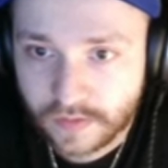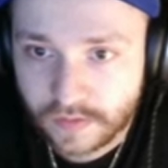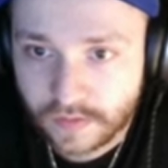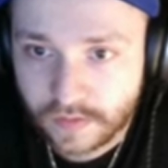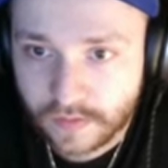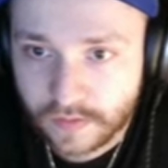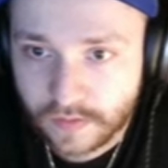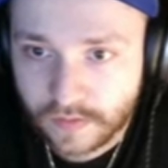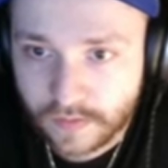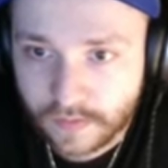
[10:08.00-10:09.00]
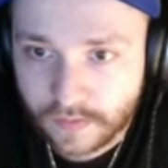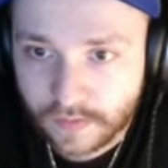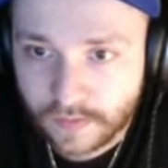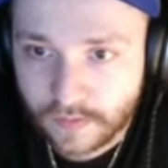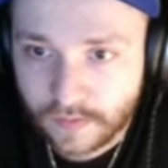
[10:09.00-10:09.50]

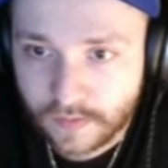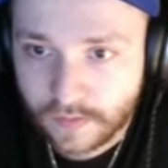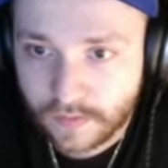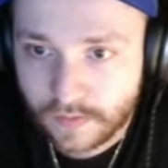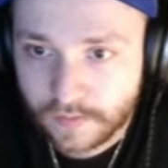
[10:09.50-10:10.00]
Nothing is said.